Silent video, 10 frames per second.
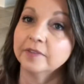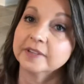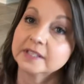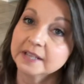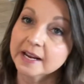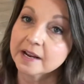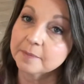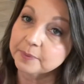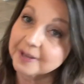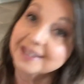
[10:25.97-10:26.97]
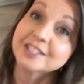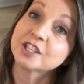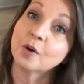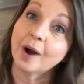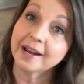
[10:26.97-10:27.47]
the stamp,
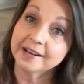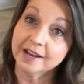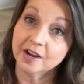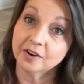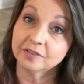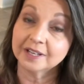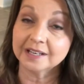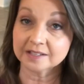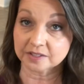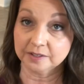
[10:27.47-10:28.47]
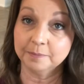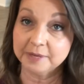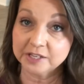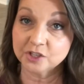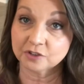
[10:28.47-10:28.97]
so I know that it's going to
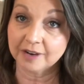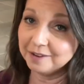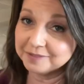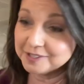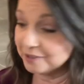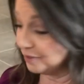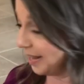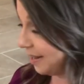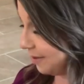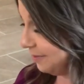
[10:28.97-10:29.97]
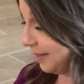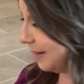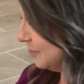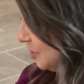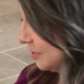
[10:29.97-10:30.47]
be straight. So now
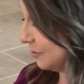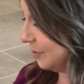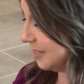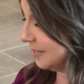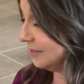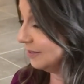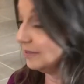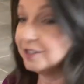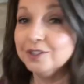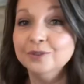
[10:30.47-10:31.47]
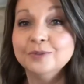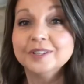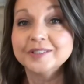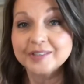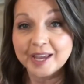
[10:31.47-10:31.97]
I'm just going to do the
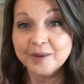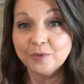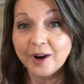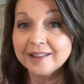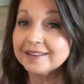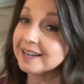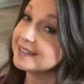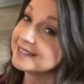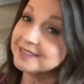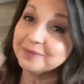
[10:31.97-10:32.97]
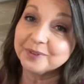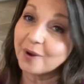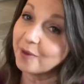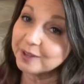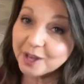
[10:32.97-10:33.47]
same way that I did with
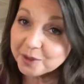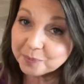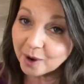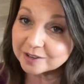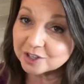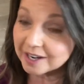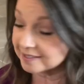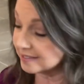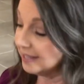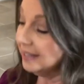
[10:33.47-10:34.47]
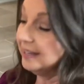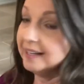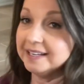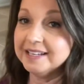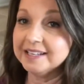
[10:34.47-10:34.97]
all the other projects,
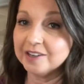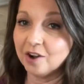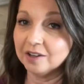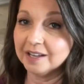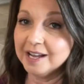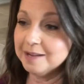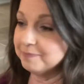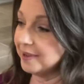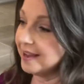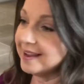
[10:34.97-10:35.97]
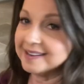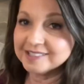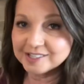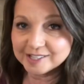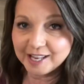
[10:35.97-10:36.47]
ink it all up and
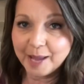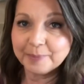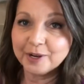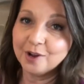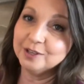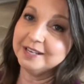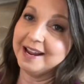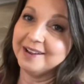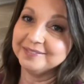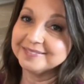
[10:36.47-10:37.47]
slap it all down.